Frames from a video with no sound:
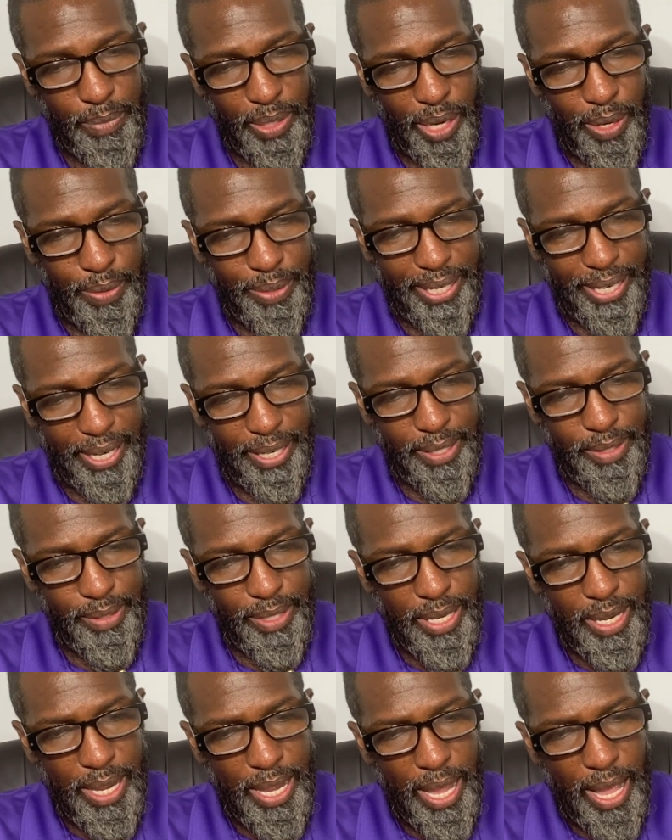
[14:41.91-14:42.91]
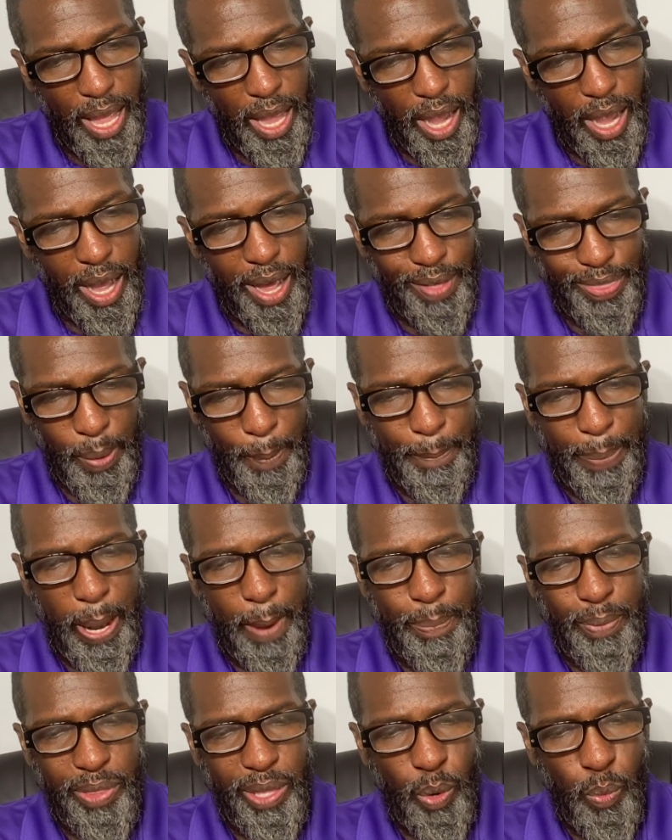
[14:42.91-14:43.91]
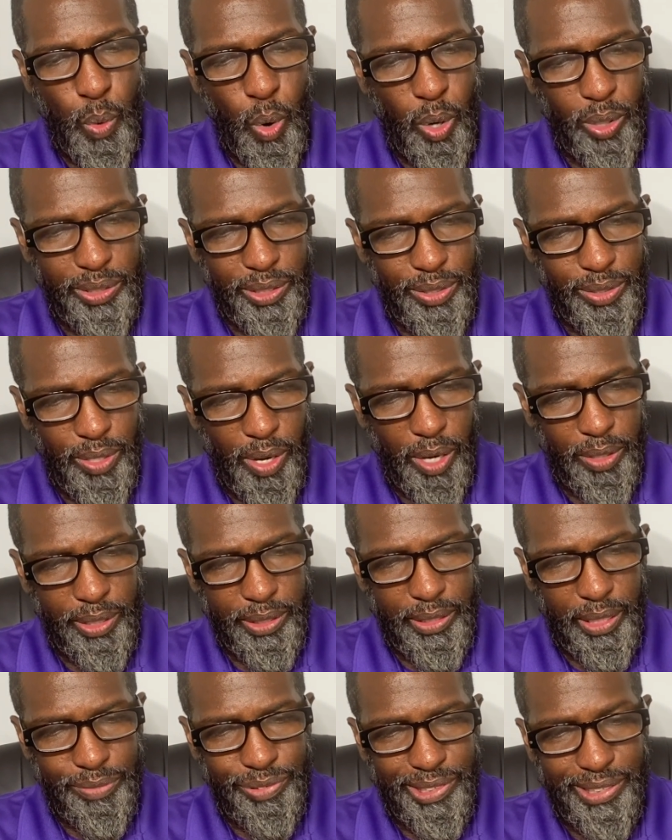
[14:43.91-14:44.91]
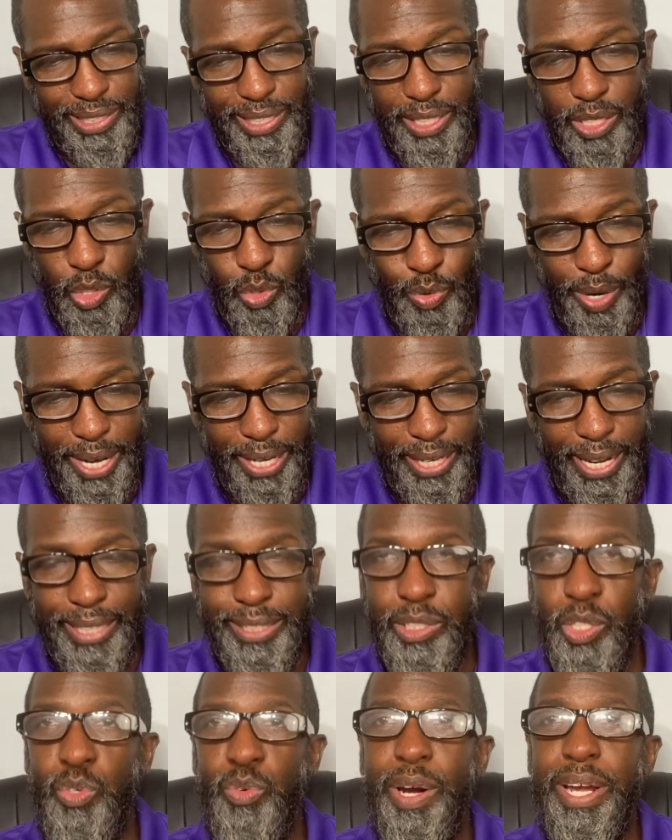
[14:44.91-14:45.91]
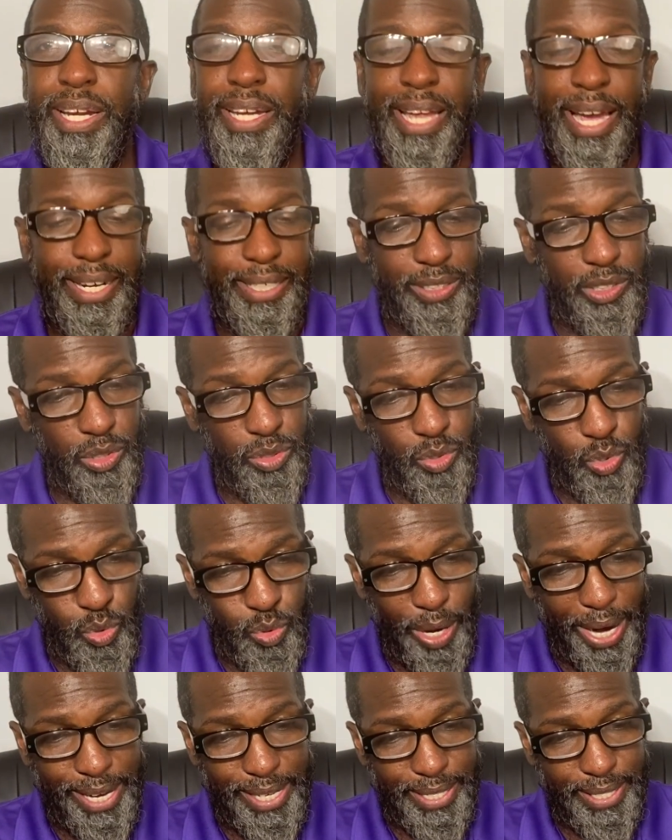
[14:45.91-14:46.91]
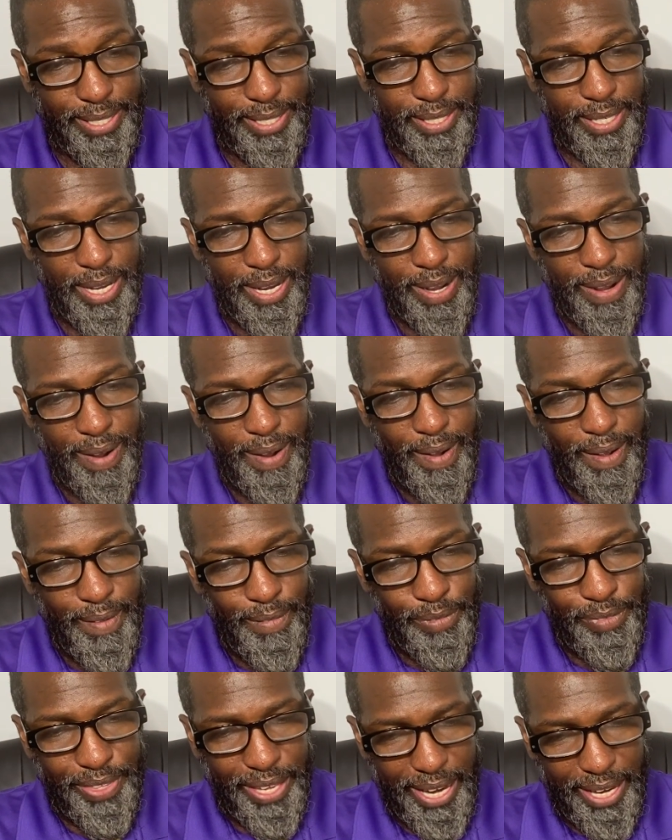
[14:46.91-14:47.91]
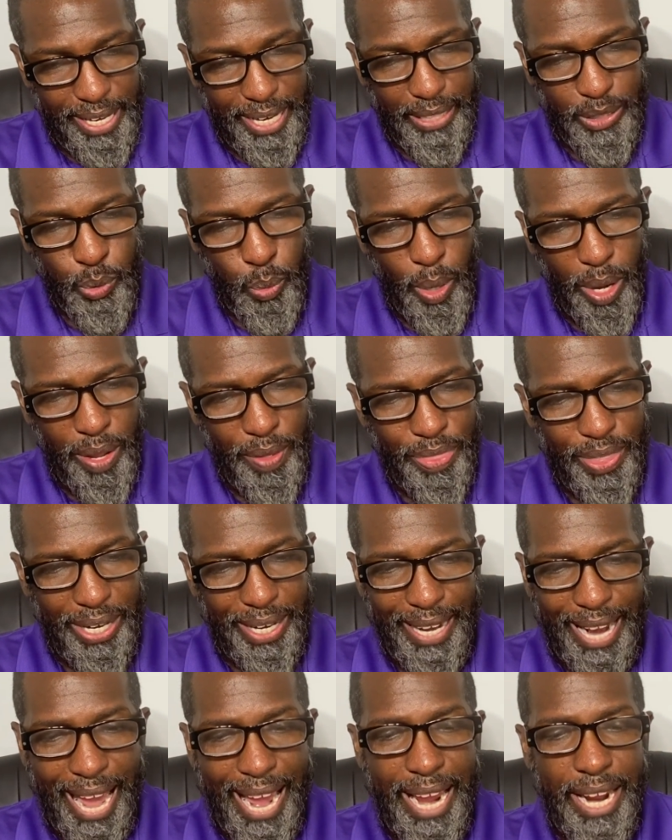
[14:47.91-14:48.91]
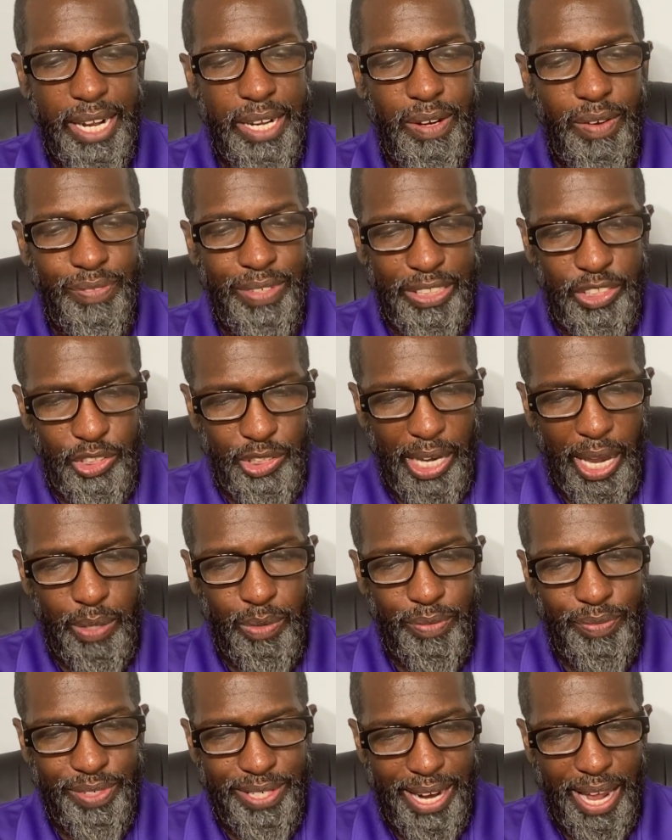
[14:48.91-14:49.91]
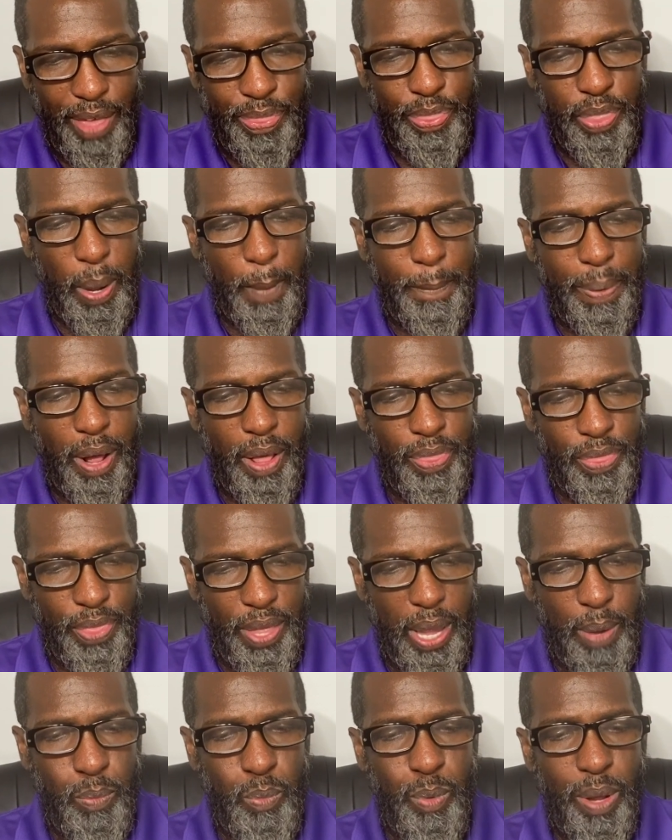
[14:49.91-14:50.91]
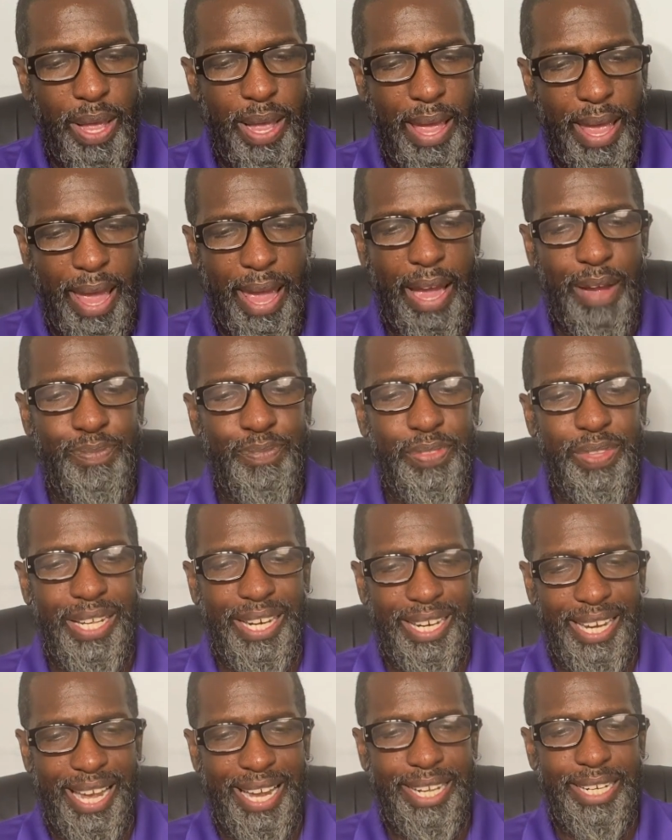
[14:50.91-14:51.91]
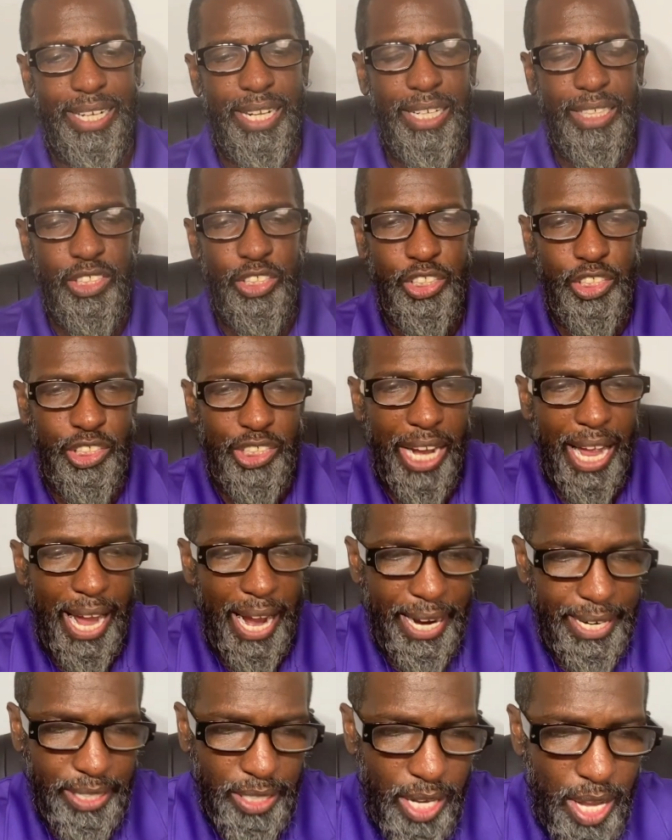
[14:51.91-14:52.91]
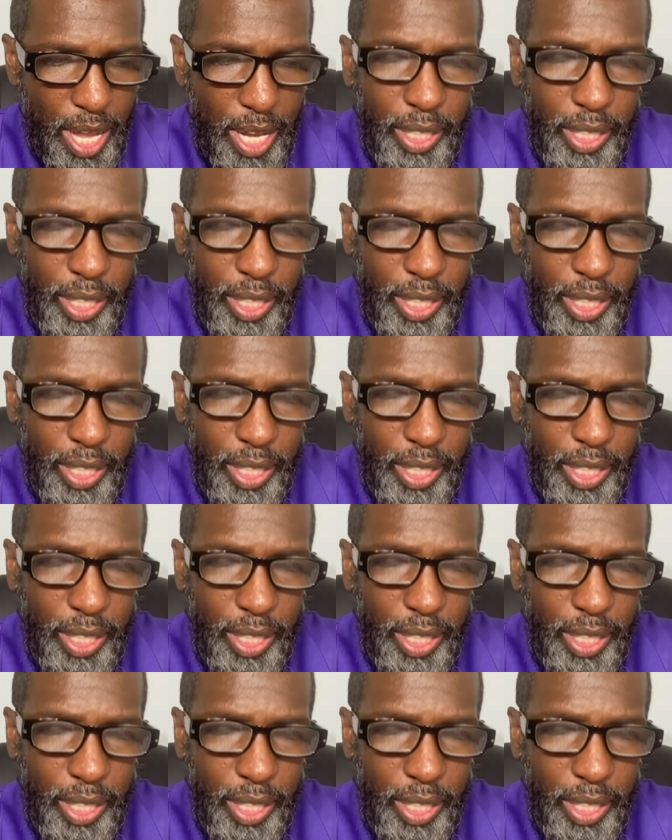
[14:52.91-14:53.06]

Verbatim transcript: Okay? The people that walked in darkness have seen a great light. The great light is Christ. They that dwell in the land of the shadow of death, upon them hath the light shined.